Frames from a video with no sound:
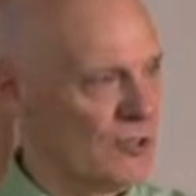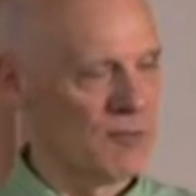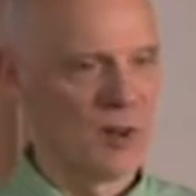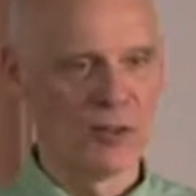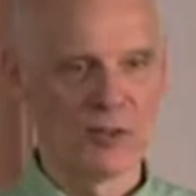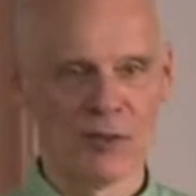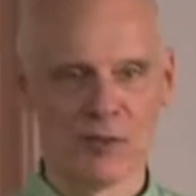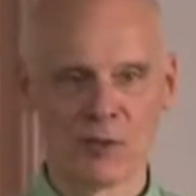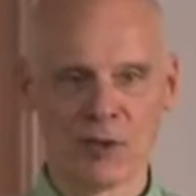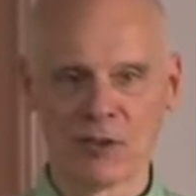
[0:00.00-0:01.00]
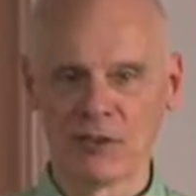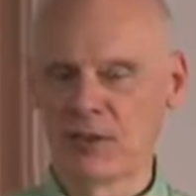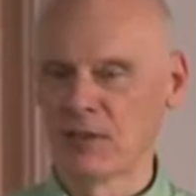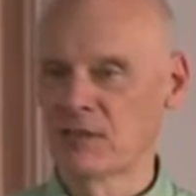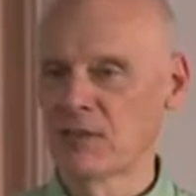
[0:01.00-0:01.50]
from all over the world
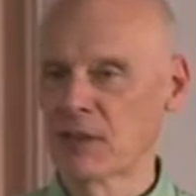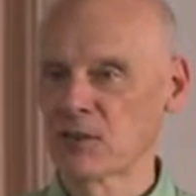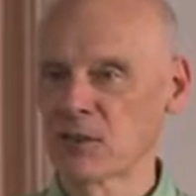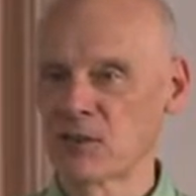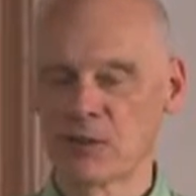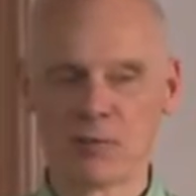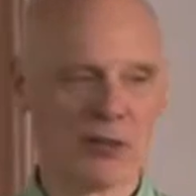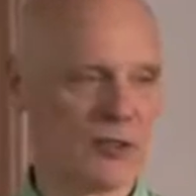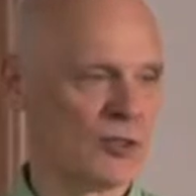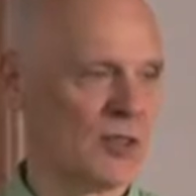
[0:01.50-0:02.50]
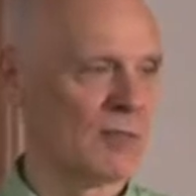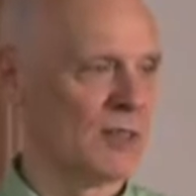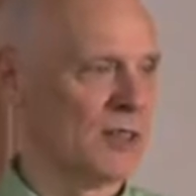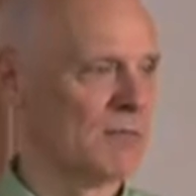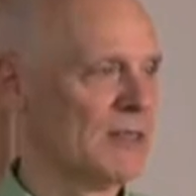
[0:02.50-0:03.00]
in Vancouver, British
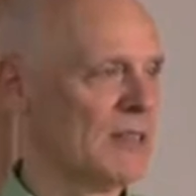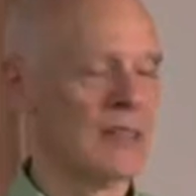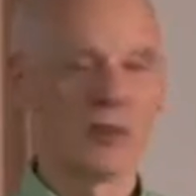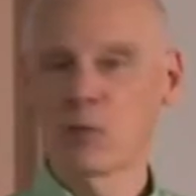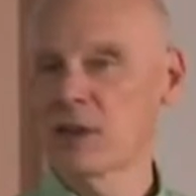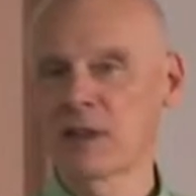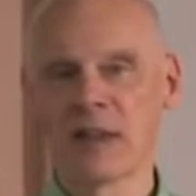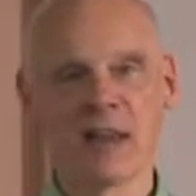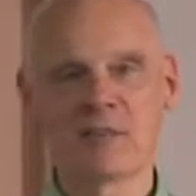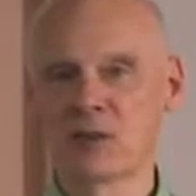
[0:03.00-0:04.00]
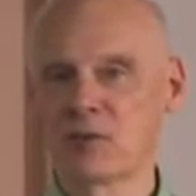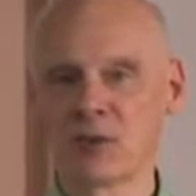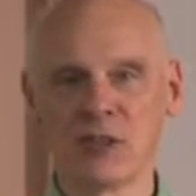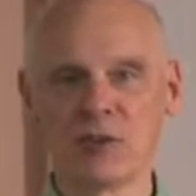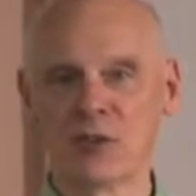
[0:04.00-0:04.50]
Columbia. We had every
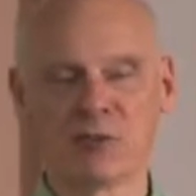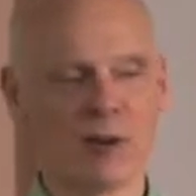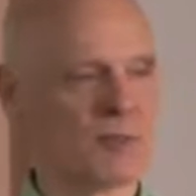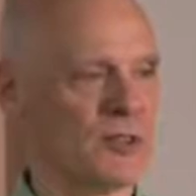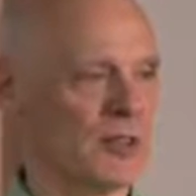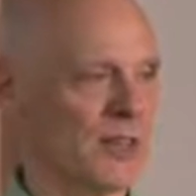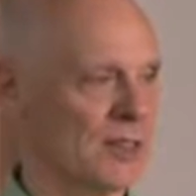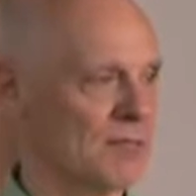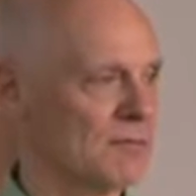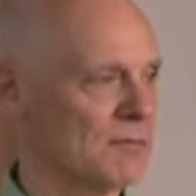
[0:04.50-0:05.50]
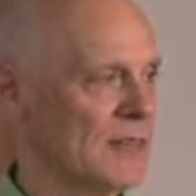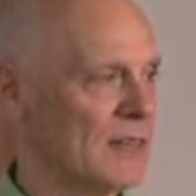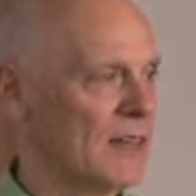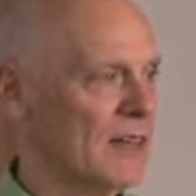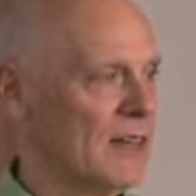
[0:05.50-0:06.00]
religion represented.
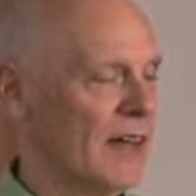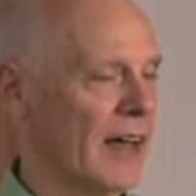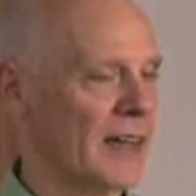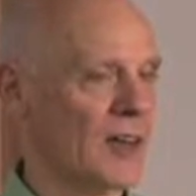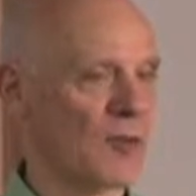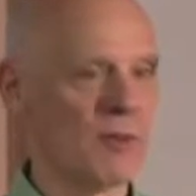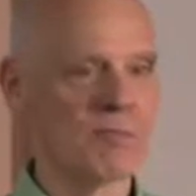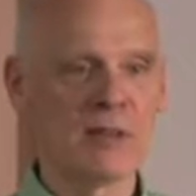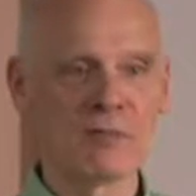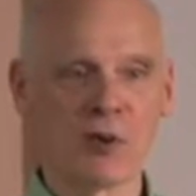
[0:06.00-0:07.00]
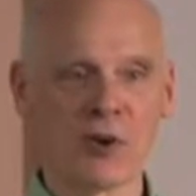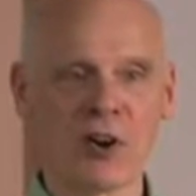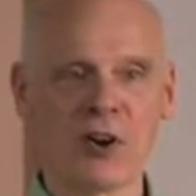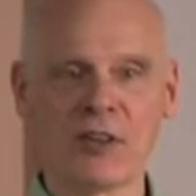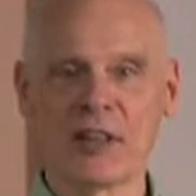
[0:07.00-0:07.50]
And when people
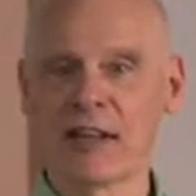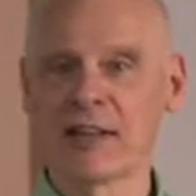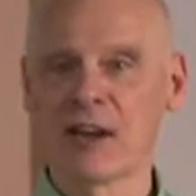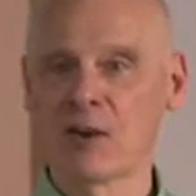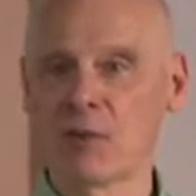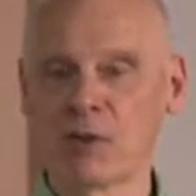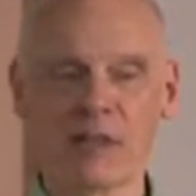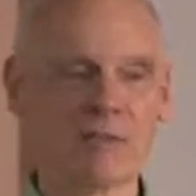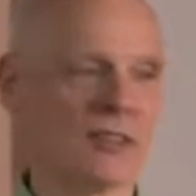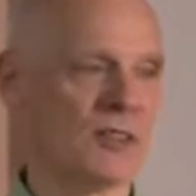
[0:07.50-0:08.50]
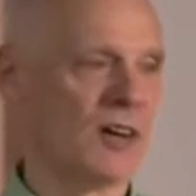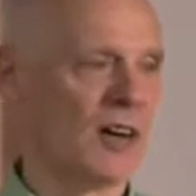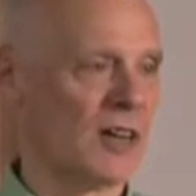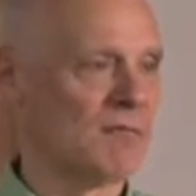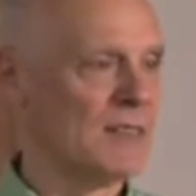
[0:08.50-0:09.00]
heard that I now believed in
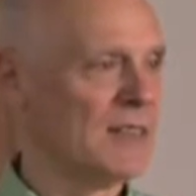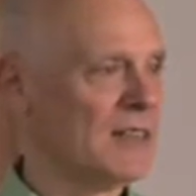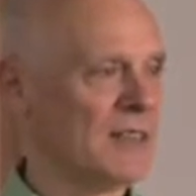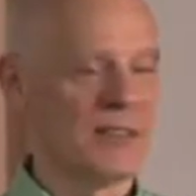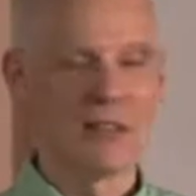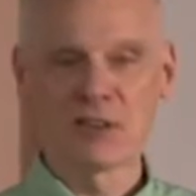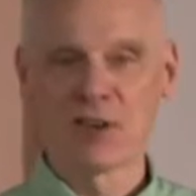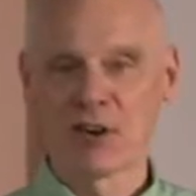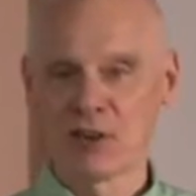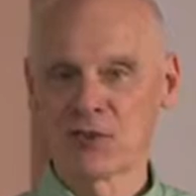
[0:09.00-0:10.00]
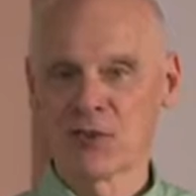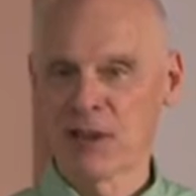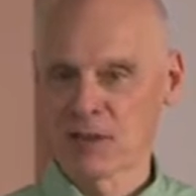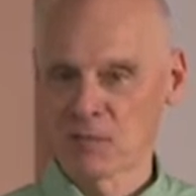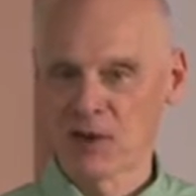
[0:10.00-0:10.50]
God, they started
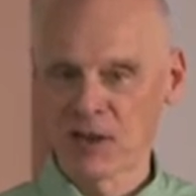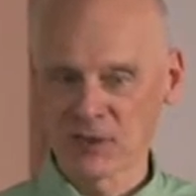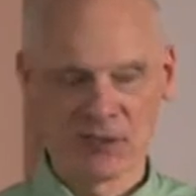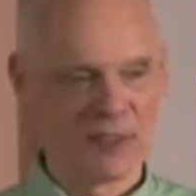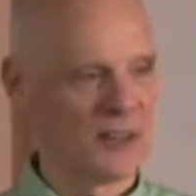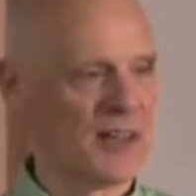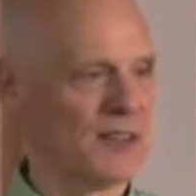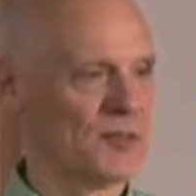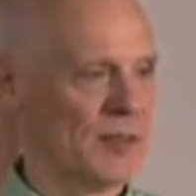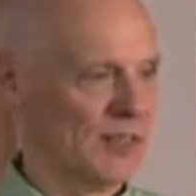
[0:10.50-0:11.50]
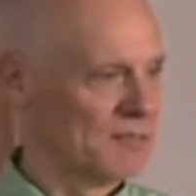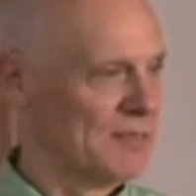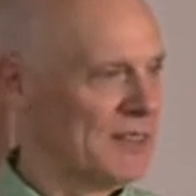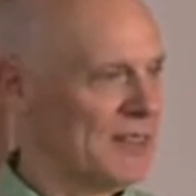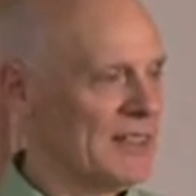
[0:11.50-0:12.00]
trying to proselytize me.
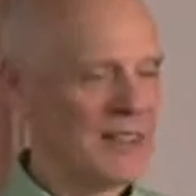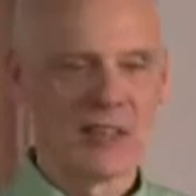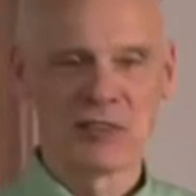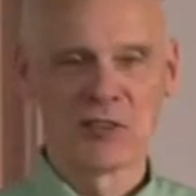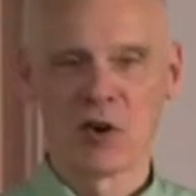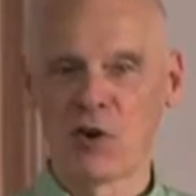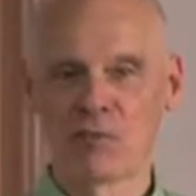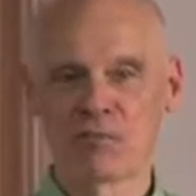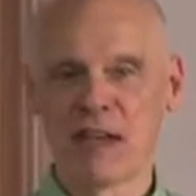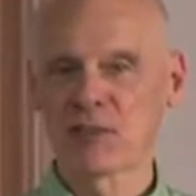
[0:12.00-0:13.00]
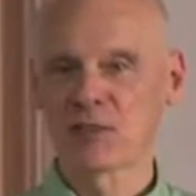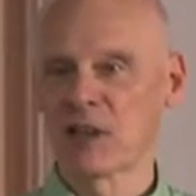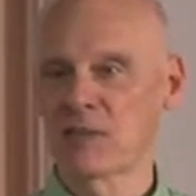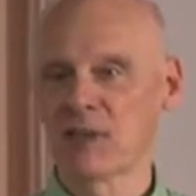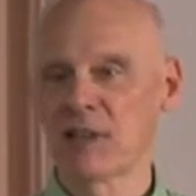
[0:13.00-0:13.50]
And so that's when
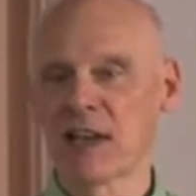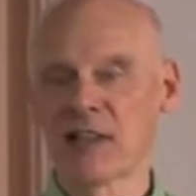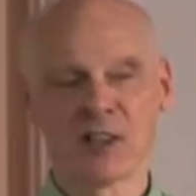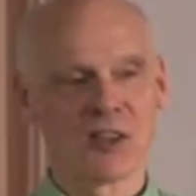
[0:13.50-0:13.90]
I began to